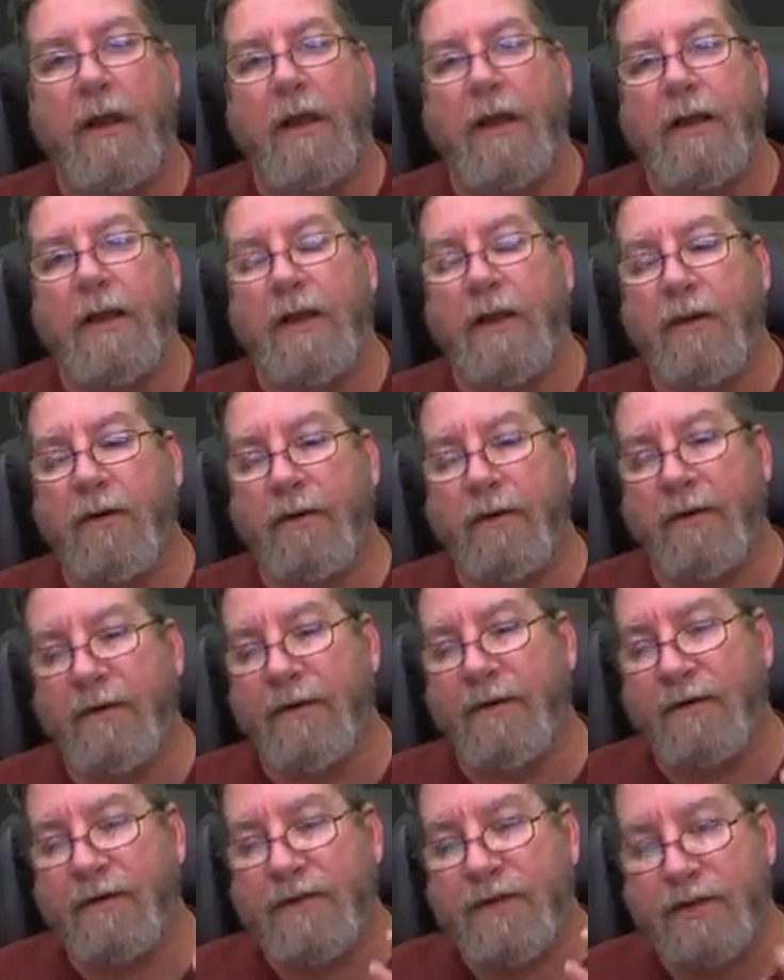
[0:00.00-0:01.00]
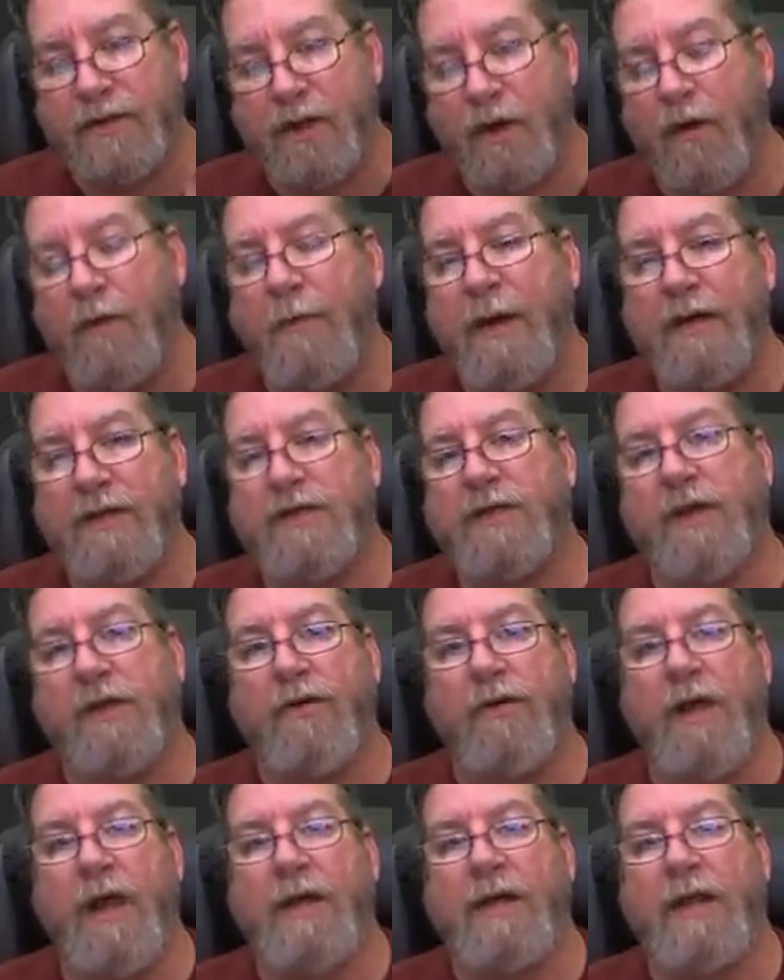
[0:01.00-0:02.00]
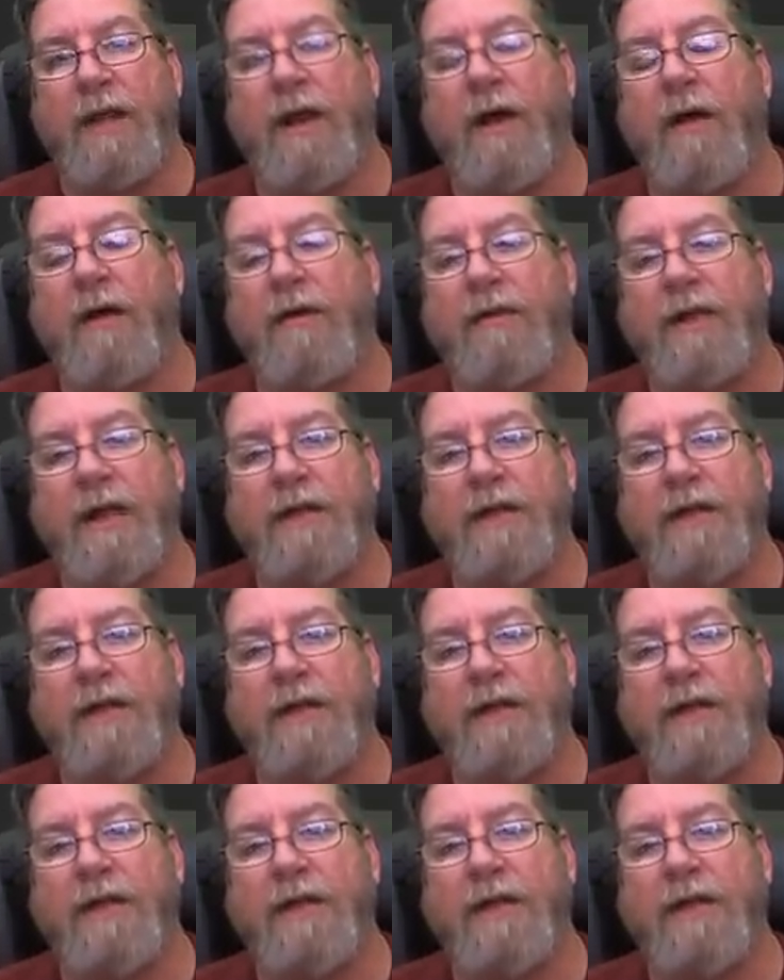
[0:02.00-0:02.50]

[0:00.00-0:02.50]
you know, there's so much to creating art